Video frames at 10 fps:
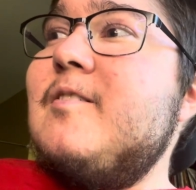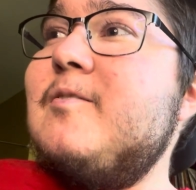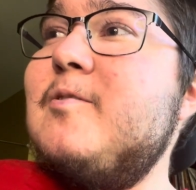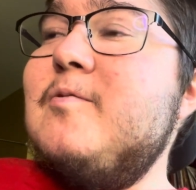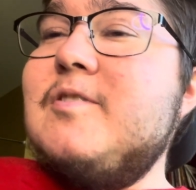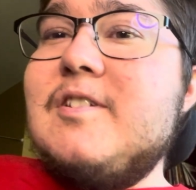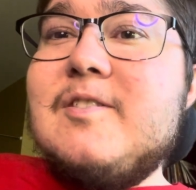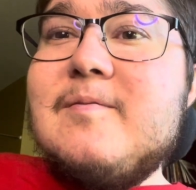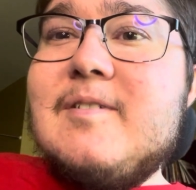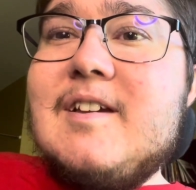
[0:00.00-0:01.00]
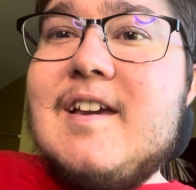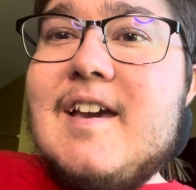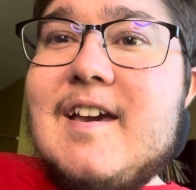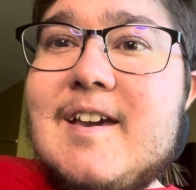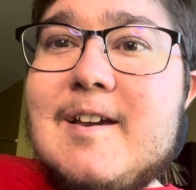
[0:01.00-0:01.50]
losing three
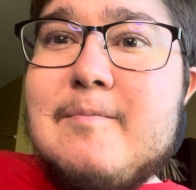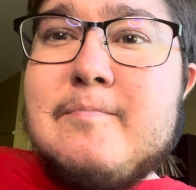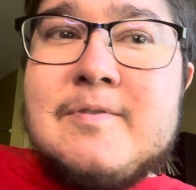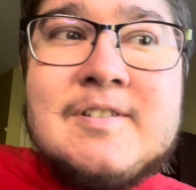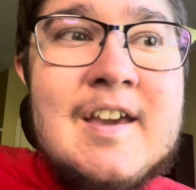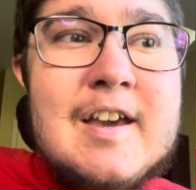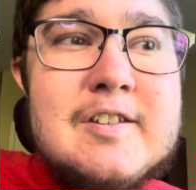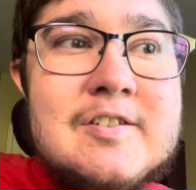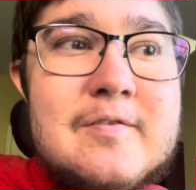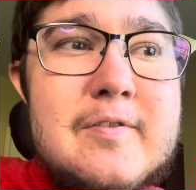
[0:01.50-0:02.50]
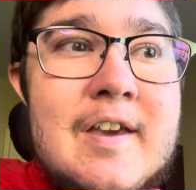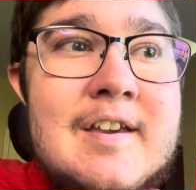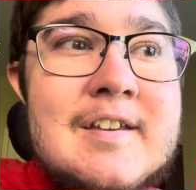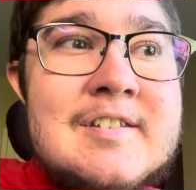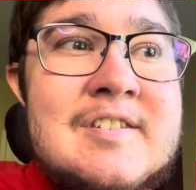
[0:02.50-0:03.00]
games. Yeah, so
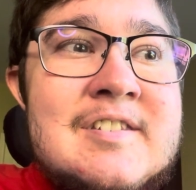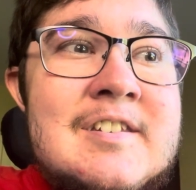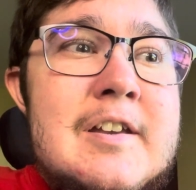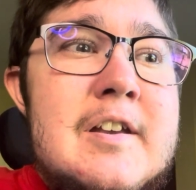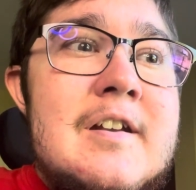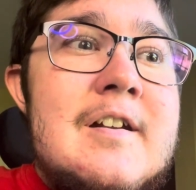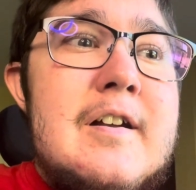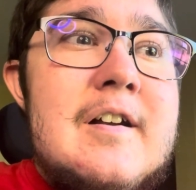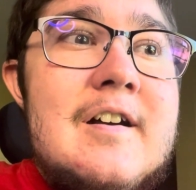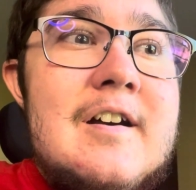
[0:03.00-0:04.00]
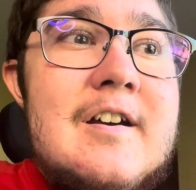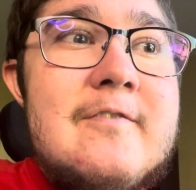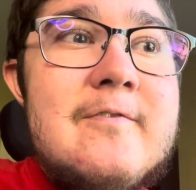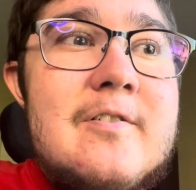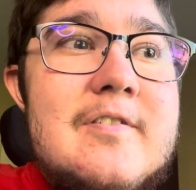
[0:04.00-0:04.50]
thanks
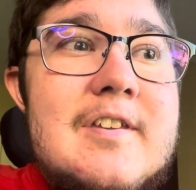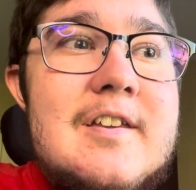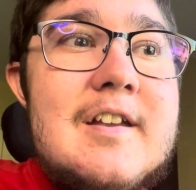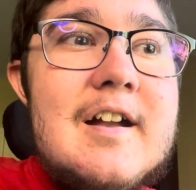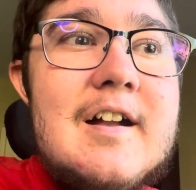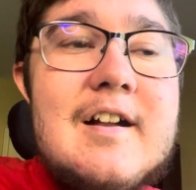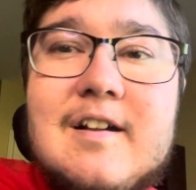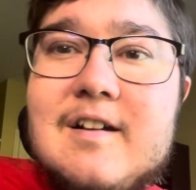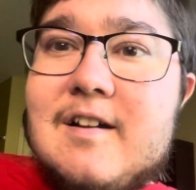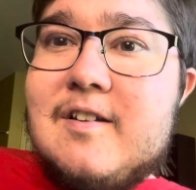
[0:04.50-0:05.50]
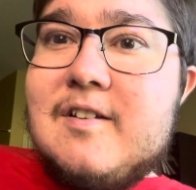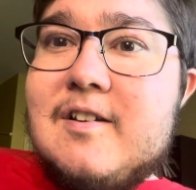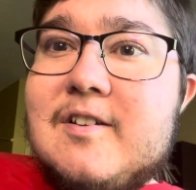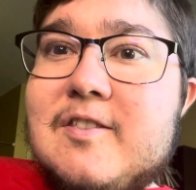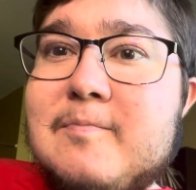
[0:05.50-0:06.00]
for the
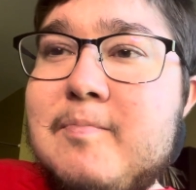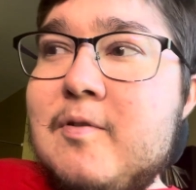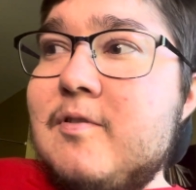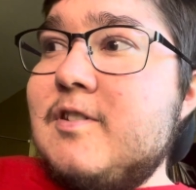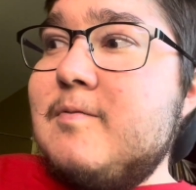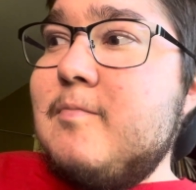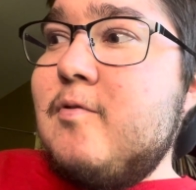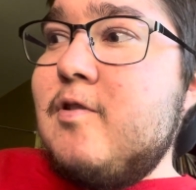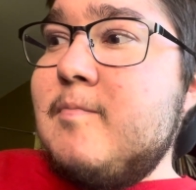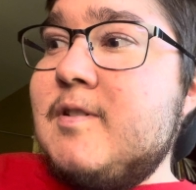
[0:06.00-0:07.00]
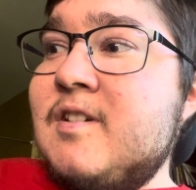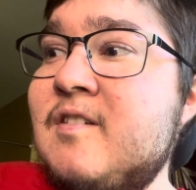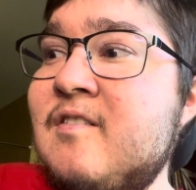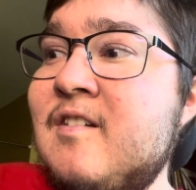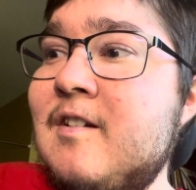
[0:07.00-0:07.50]
bulletin board
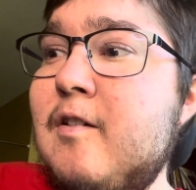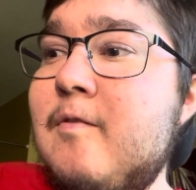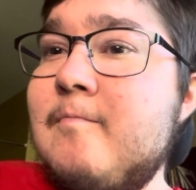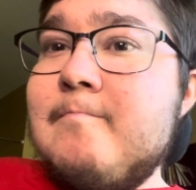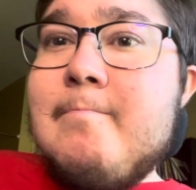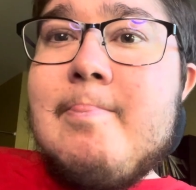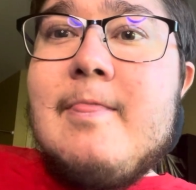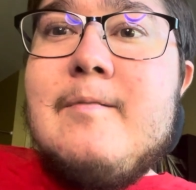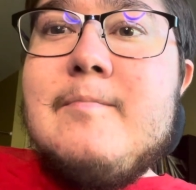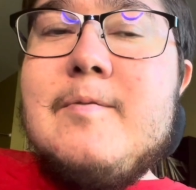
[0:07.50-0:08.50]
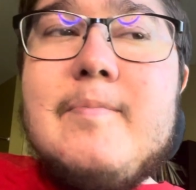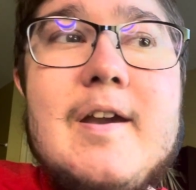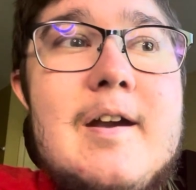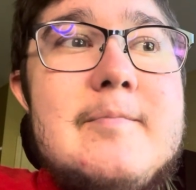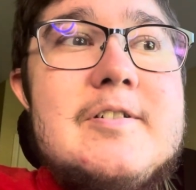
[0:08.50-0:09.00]
material. I mean,
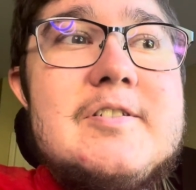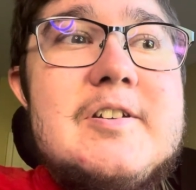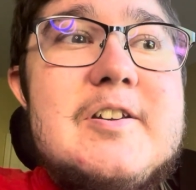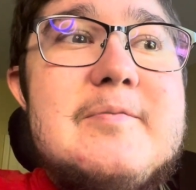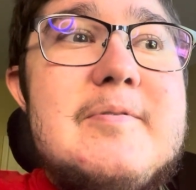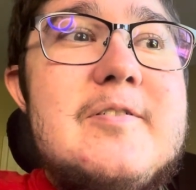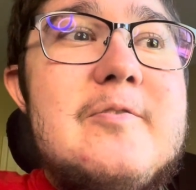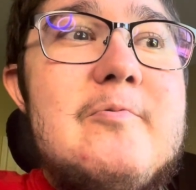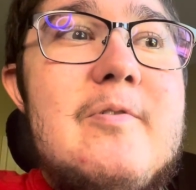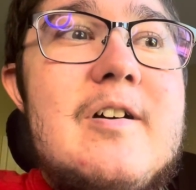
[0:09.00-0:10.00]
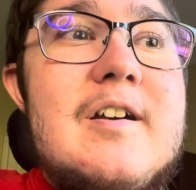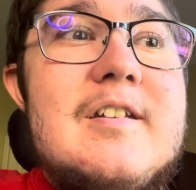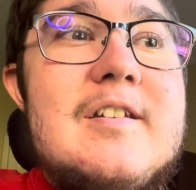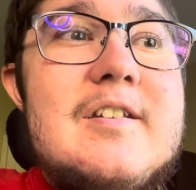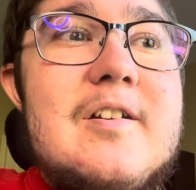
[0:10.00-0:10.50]
Bama is gonna be the
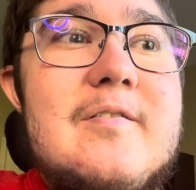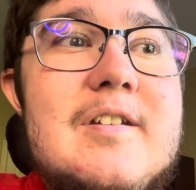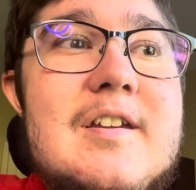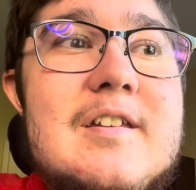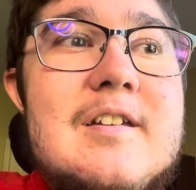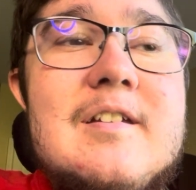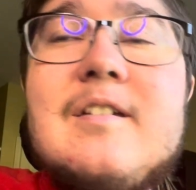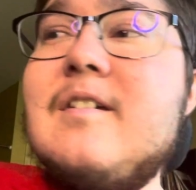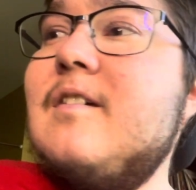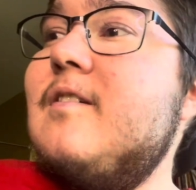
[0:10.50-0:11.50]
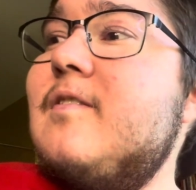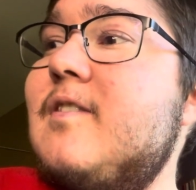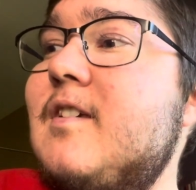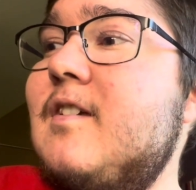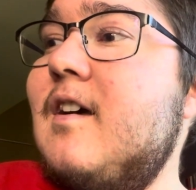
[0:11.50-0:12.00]
one, you know, eating
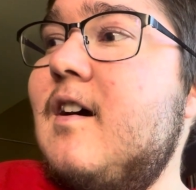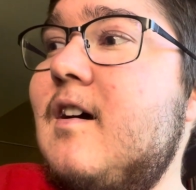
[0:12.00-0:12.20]
the